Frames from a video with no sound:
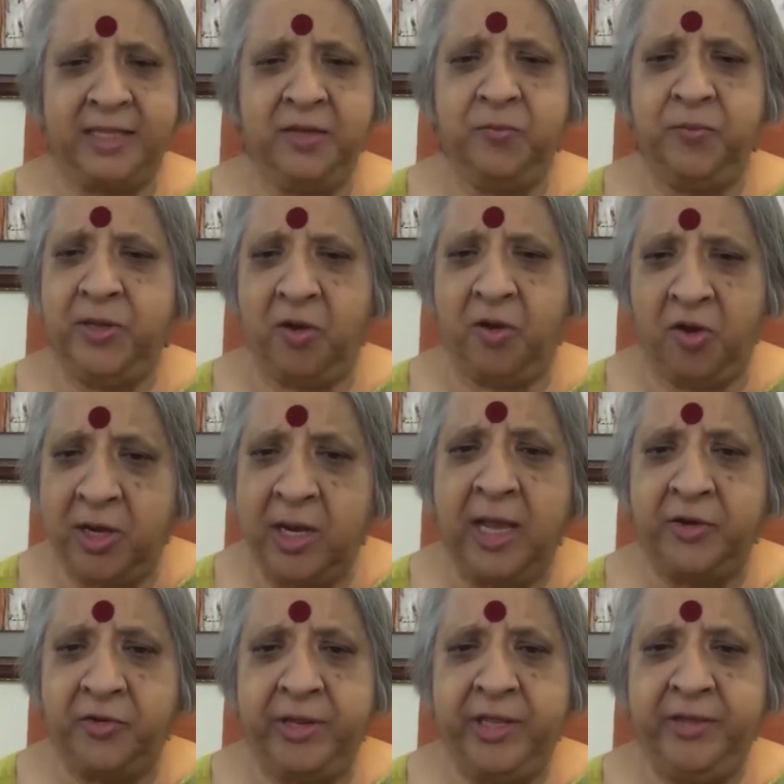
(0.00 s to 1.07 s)
And
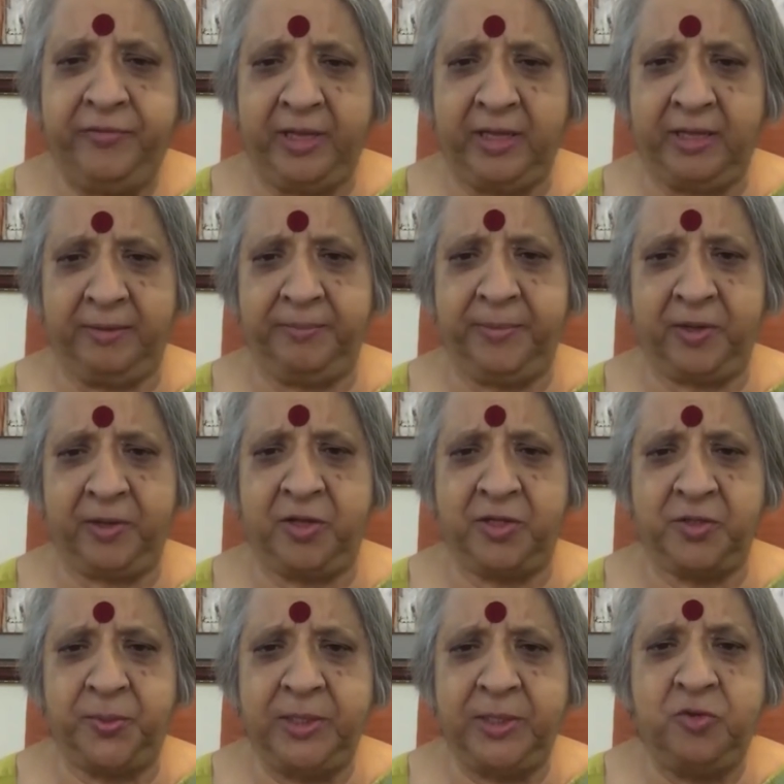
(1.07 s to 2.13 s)
I think we all
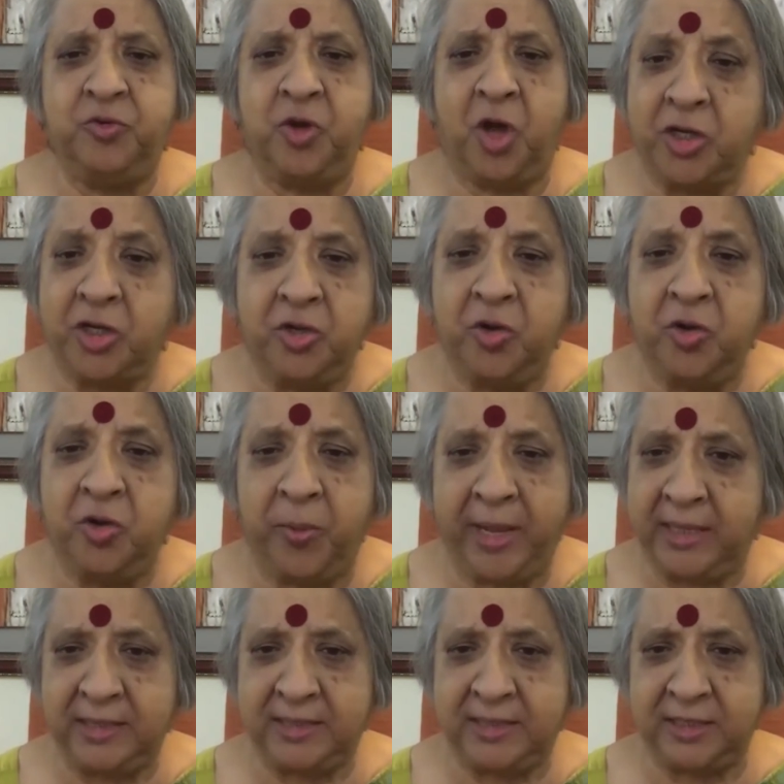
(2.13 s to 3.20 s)
are grieving
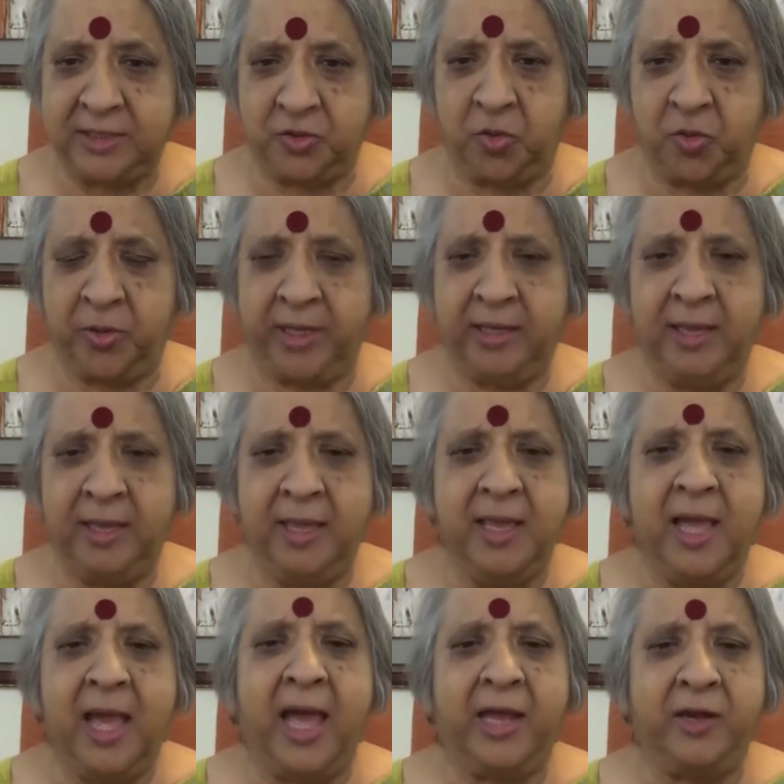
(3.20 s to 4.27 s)
because we do not
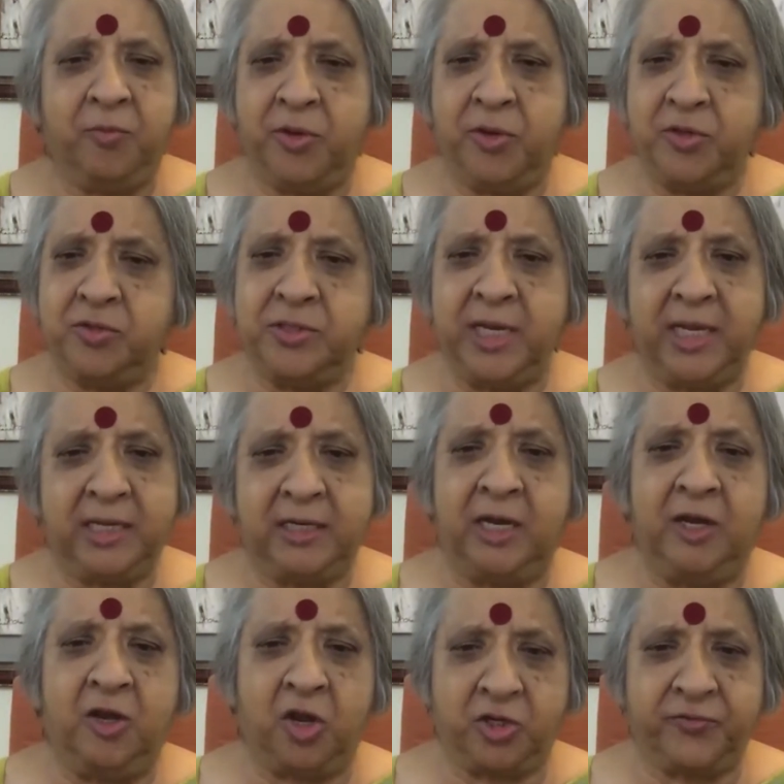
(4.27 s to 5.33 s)
know where this is going.
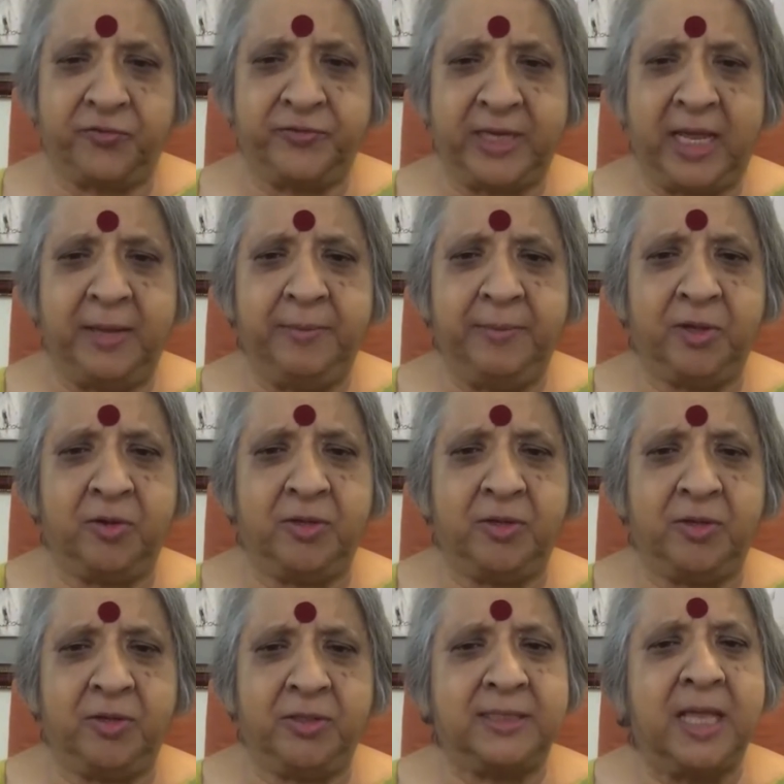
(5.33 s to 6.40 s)
I don't want to
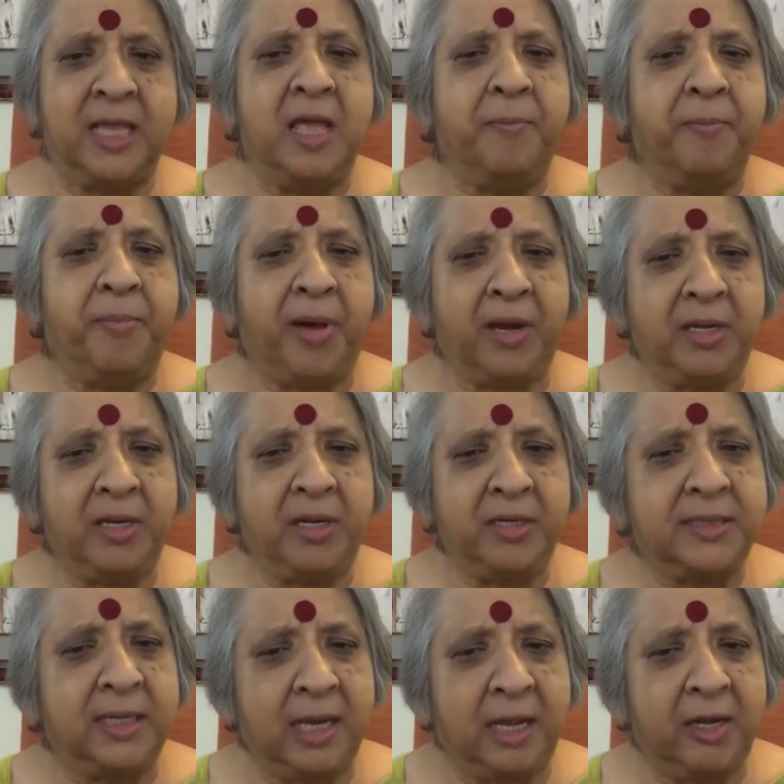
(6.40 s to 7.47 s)
take a lot of time
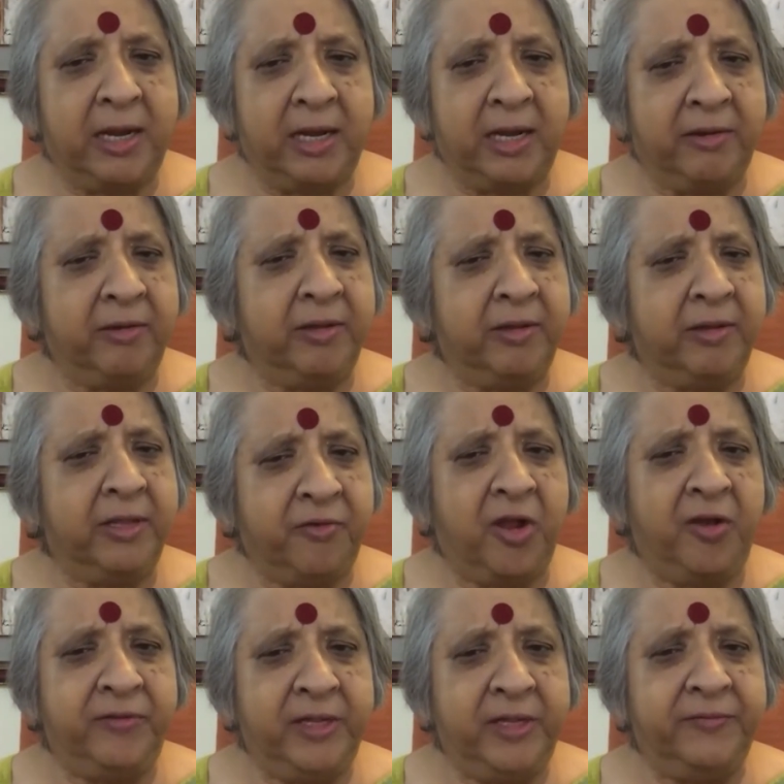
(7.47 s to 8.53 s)
because there's
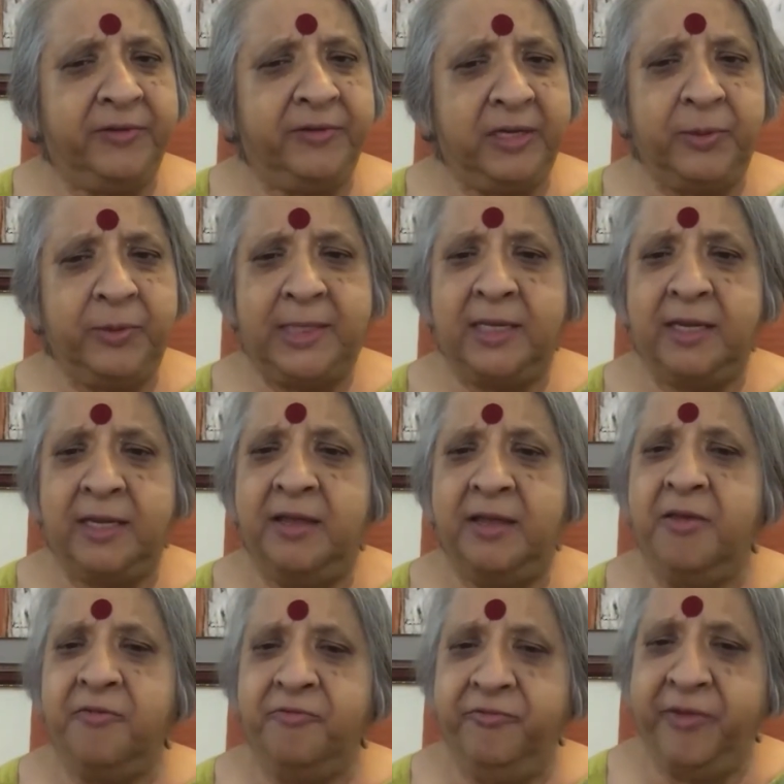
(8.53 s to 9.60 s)
politics
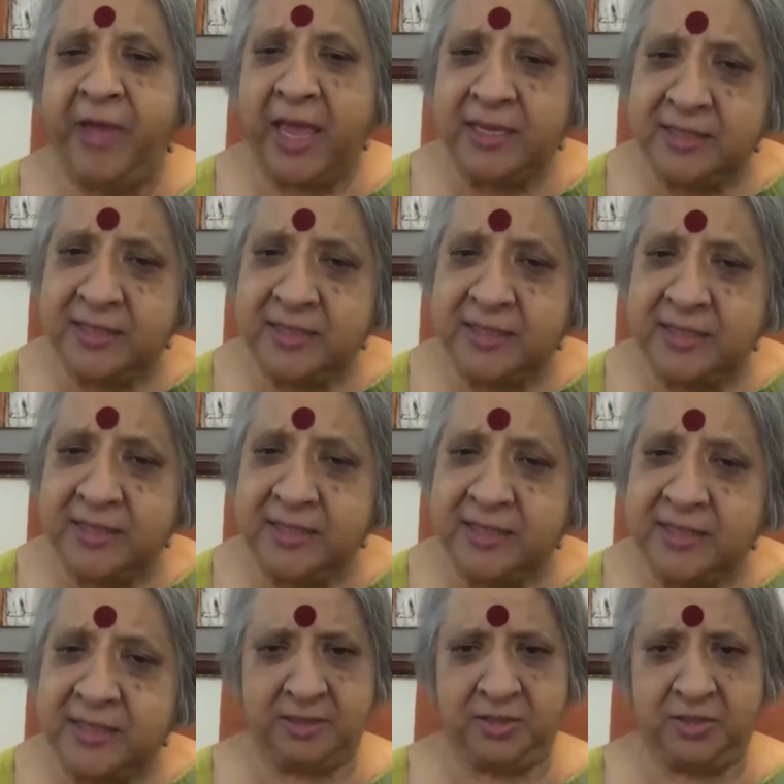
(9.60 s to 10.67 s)
involved even with the
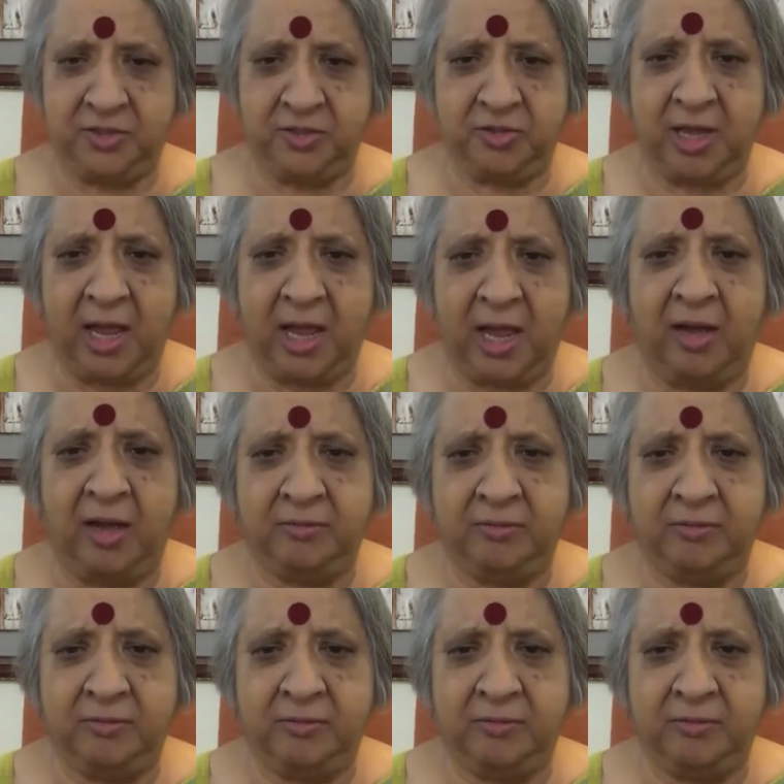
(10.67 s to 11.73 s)

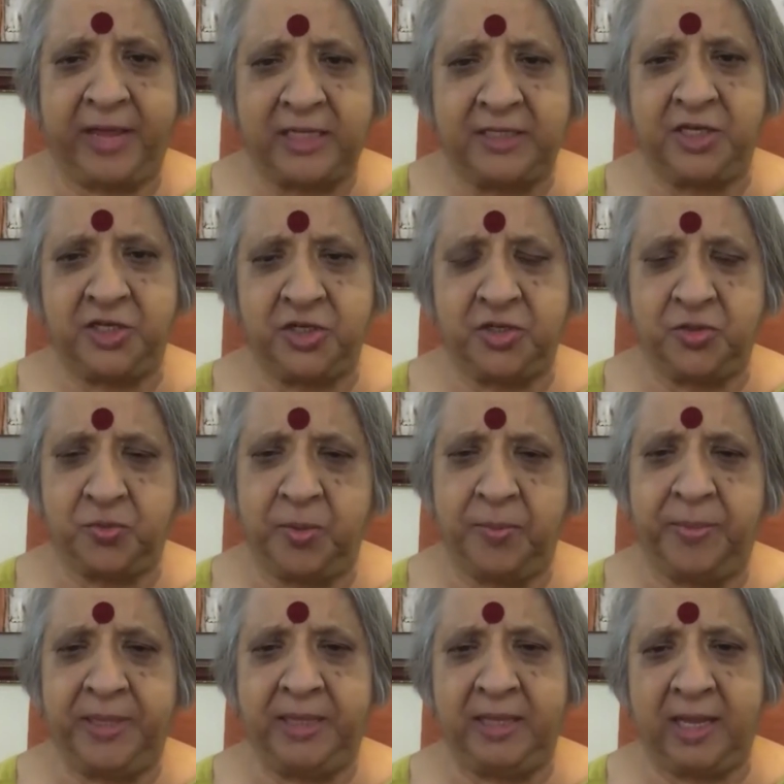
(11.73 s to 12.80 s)
vaccinations, you know, how the
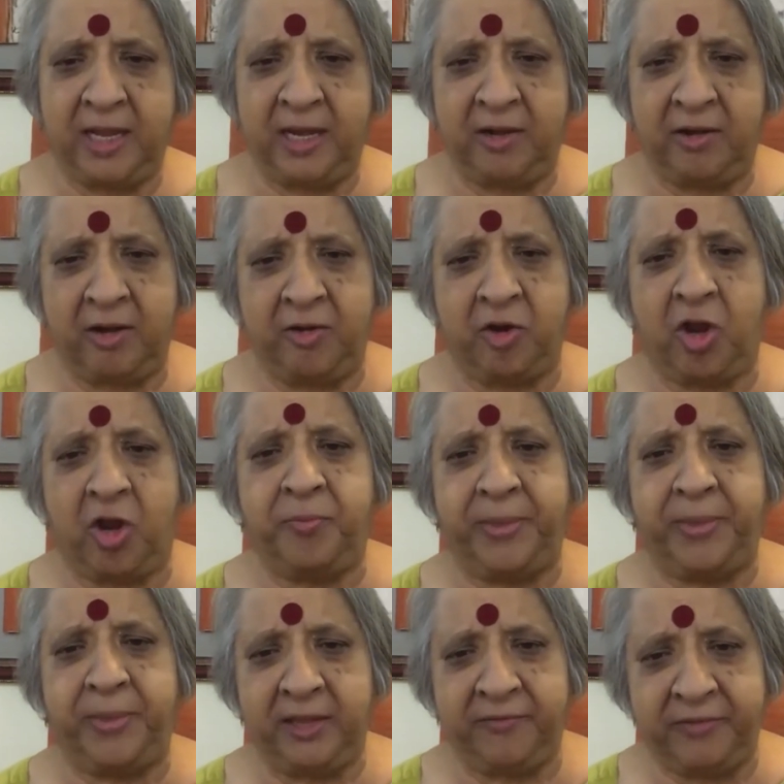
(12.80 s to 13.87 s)
vaccinations would be
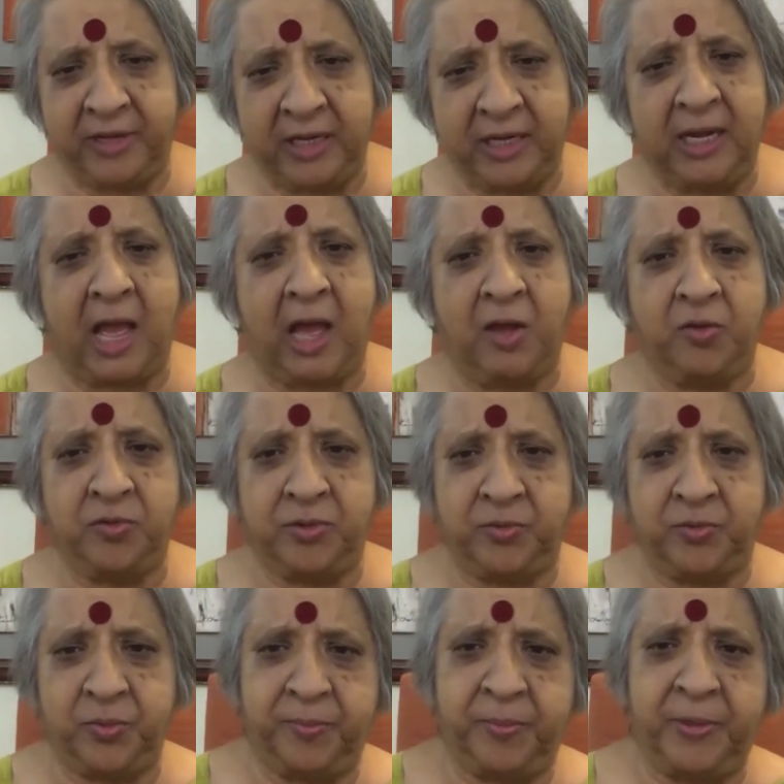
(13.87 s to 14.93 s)
there and not be
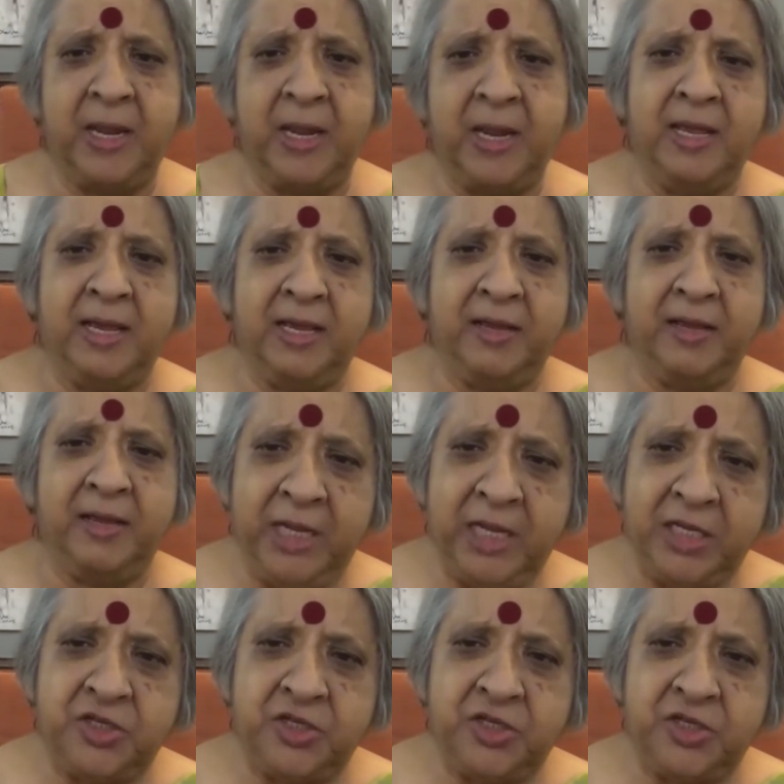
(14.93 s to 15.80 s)
given, how it would